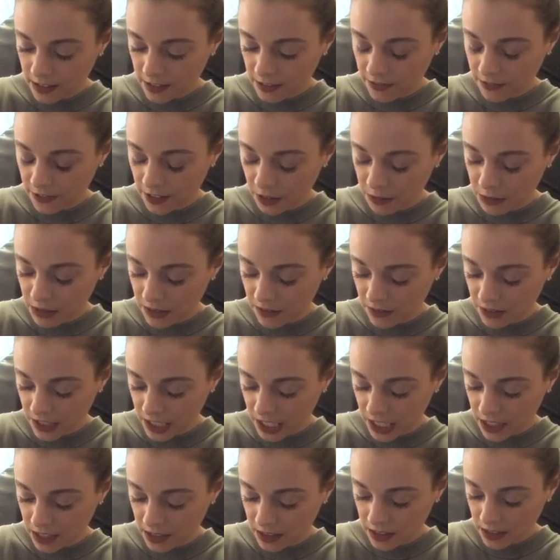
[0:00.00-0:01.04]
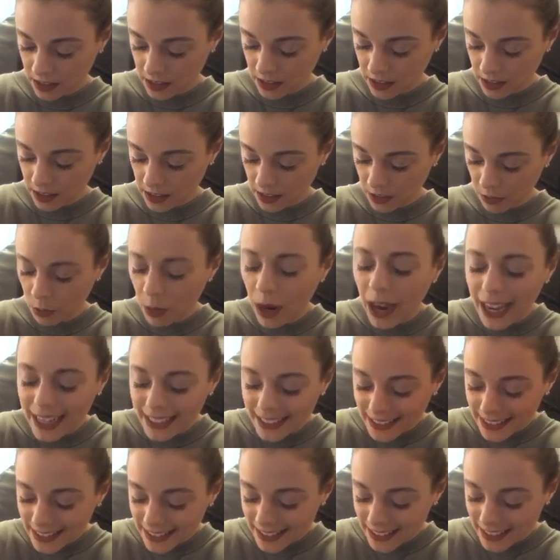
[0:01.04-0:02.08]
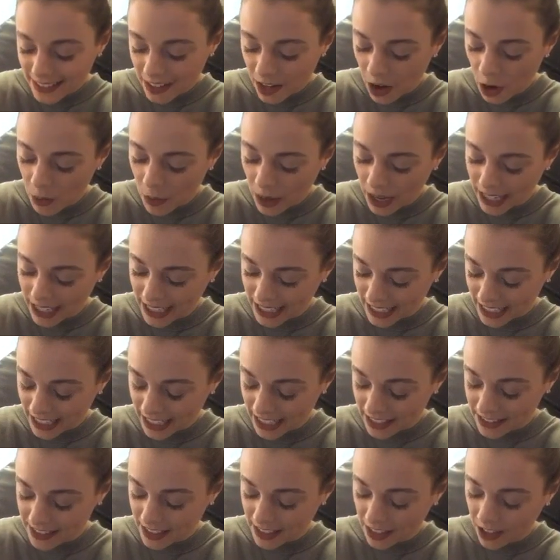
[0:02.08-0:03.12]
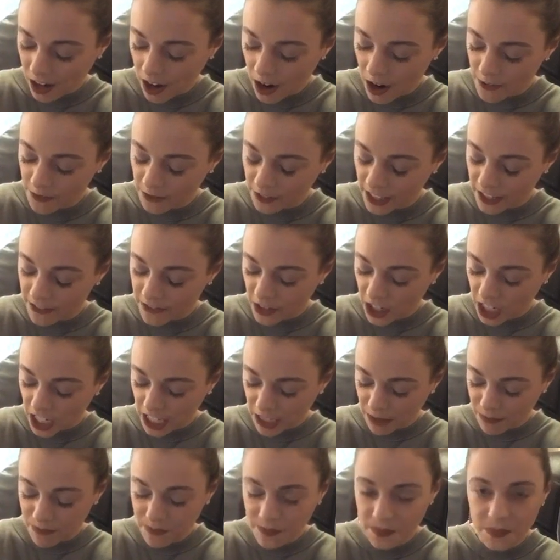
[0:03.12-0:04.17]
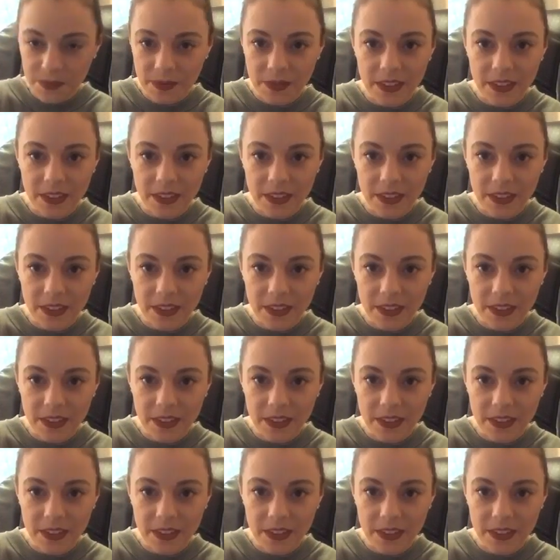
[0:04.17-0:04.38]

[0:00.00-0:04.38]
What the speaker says: Farm and Fleet. What? No, wait. Isn't it called Fleet Farm?